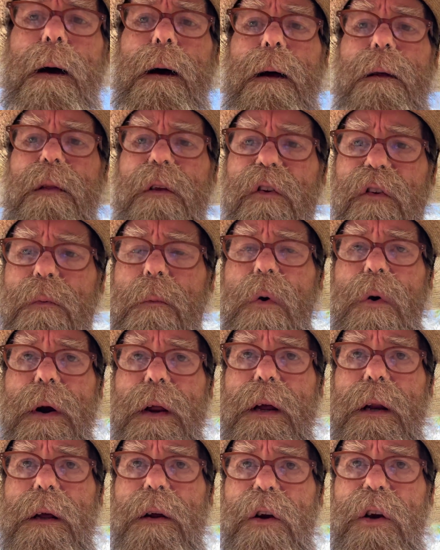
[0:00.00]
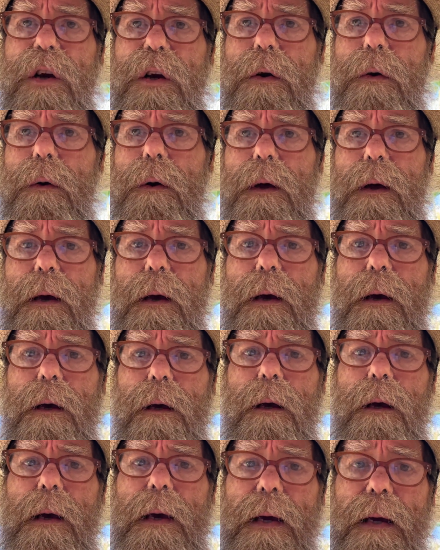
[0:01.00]
this morning it showed
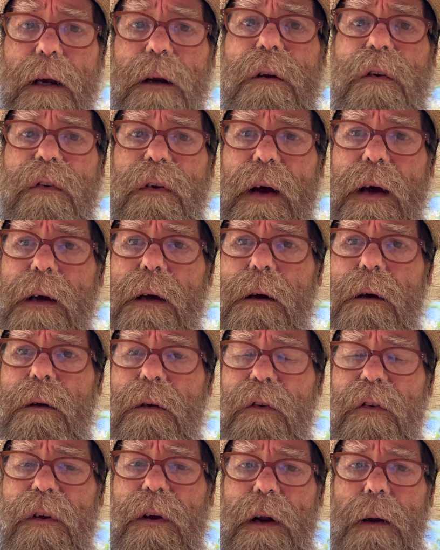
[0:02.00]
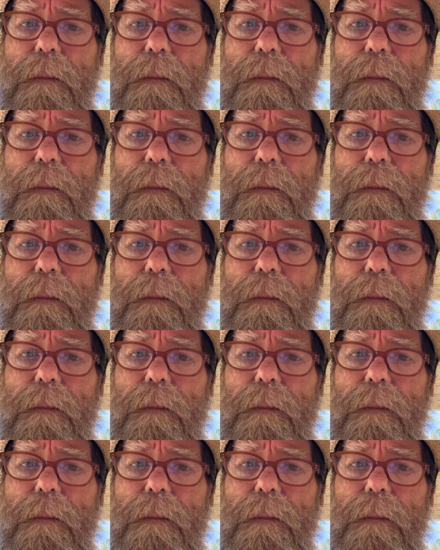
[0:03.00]
eight cycles, and I'm